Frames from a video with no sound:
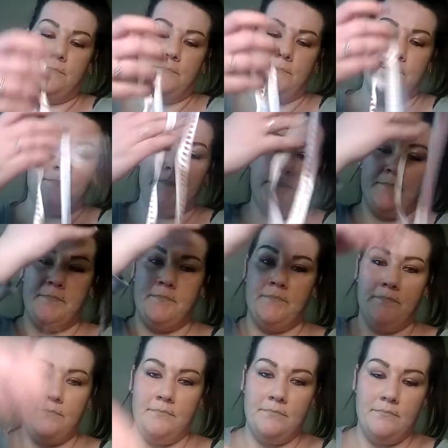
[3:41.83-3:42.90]

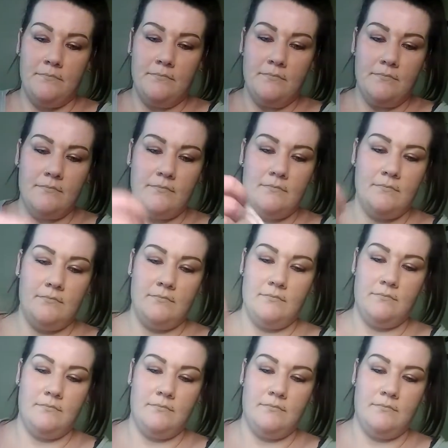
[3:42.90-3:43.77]
No one is speaking in this clip.